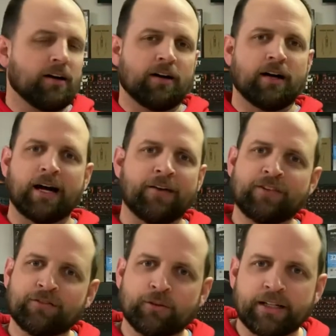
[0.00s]

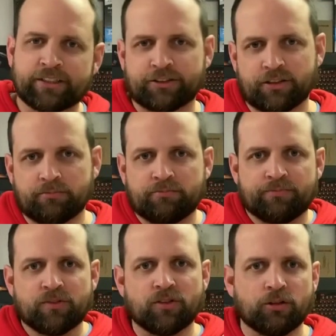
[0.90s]
I've never registered them.
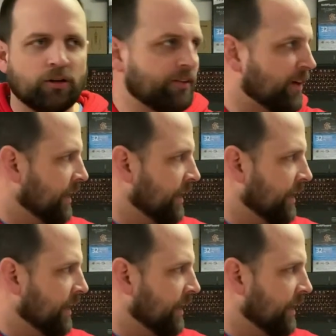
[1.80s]
So I've